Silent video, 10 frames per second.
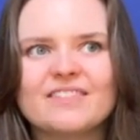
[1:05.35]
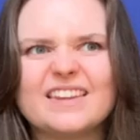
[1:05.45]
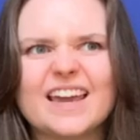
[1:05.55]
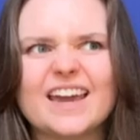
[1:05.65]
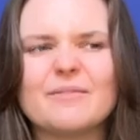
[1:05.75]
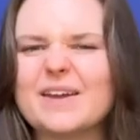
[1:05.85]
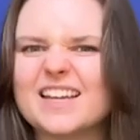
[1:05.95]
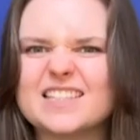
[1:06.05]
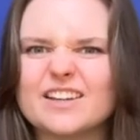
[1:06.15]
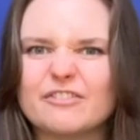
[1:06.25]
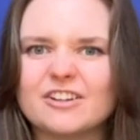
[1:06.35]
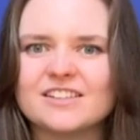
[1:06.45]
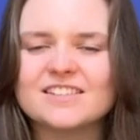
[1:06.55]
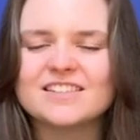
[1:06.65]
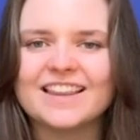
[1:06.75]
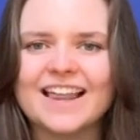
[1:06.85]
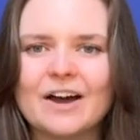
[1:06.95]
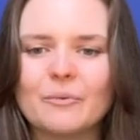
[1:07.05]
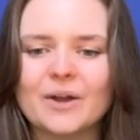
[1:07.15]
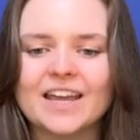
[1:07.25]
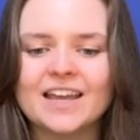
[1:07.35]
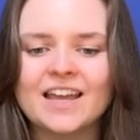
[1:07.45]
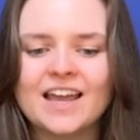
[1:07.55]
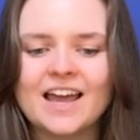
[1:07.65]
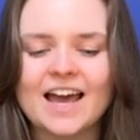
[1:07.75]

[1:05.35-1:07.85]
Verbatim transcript: yeah, make a difference in that way.